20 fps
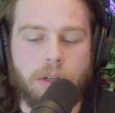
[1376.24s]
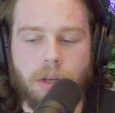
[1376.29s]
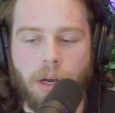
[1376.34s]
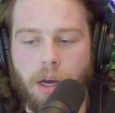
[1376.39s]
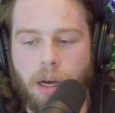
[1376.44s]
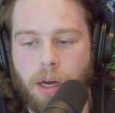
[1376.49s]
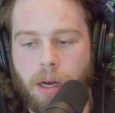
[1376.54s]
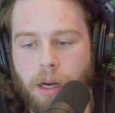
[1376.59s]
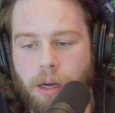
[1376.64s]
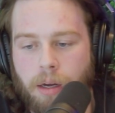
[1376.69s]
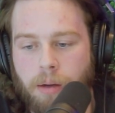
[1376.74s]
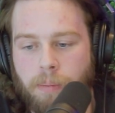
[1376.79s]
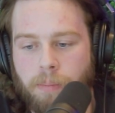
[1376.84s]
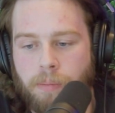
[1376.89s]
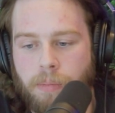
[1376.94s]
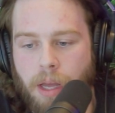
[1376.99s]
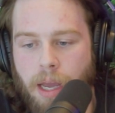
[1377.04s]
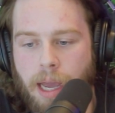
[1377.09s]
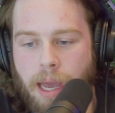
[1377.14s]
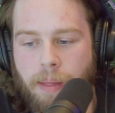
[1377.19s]

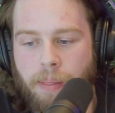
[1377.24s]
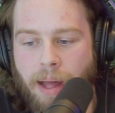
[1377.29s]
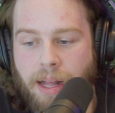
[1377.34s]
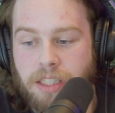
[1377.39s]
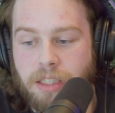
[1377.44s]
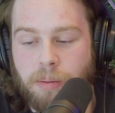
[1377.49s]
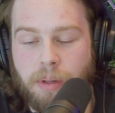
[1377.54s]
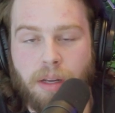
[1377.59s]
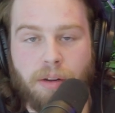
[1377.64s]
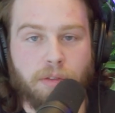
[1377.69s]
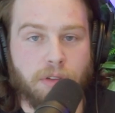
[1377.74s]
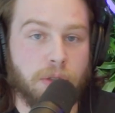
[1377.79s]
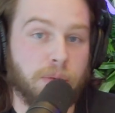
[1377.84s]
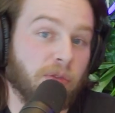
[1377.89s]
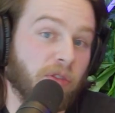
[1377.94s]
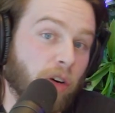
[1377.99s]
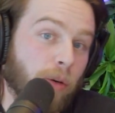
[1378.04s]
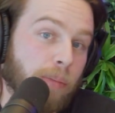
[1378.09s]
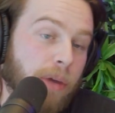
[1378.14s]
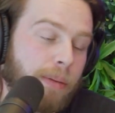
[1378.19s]
And that's something
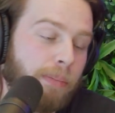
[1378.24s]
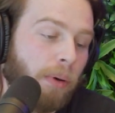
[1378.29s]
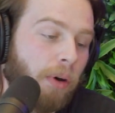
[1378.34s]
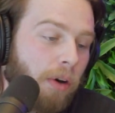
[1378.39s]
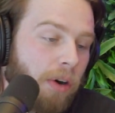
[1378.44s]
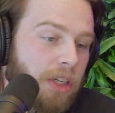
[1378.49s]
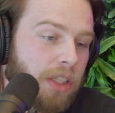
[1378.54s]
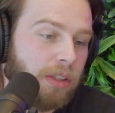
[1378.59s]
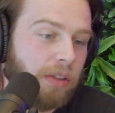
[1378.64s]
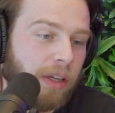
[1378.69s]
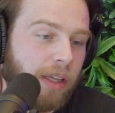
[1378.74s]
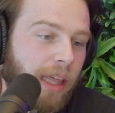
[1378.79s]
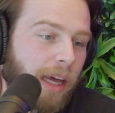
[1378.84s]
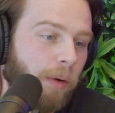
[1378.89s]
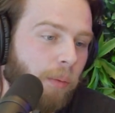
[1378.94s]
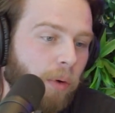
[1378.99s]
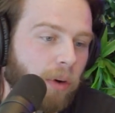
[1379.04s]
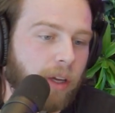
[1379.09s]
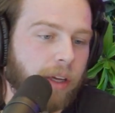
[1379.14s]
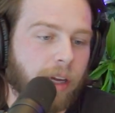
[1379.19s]
for me personally
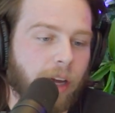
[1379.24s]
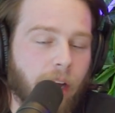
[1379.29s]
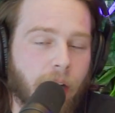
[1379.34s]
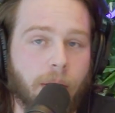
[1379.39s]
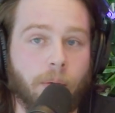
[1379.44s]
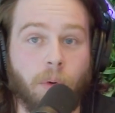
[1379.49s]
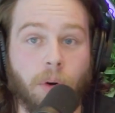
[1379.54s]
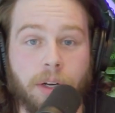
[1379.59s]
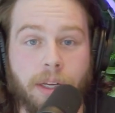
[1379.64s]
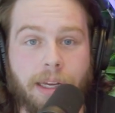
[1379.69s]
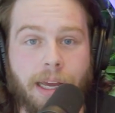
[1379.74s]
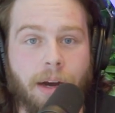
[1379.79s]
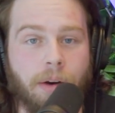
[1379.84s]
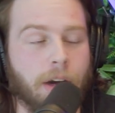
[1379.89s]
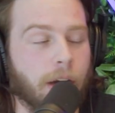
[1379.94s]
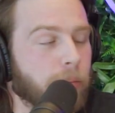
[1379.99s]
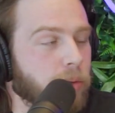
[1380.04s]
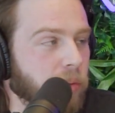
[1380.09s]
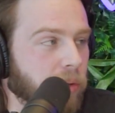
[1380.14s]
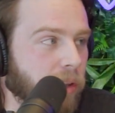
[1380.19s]
that working out
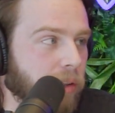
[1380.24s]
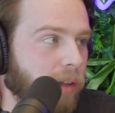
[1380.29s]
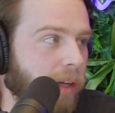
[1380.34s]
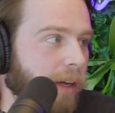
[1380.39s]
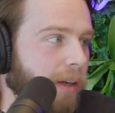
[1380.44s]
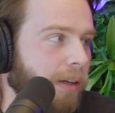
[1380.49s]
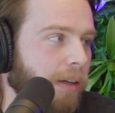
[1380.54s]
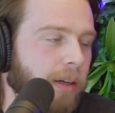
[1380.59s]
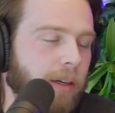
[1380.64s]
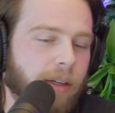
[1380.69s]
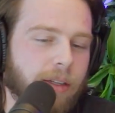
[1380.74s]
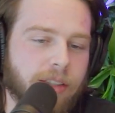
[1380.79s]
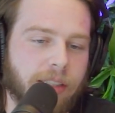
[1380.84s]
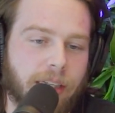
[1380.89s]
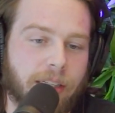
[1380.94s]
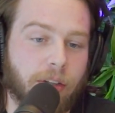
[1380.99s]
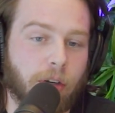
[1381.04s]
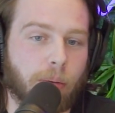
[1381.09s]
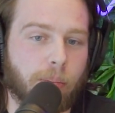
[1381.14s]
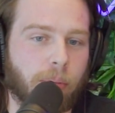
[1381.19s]
helps with a lot. It's
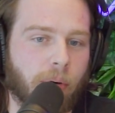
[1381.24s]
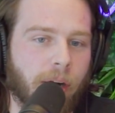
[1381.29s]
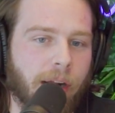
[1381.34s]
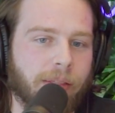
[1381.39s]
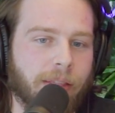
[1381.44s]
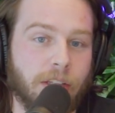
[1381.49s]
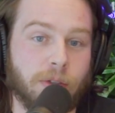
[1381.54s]
like a little break.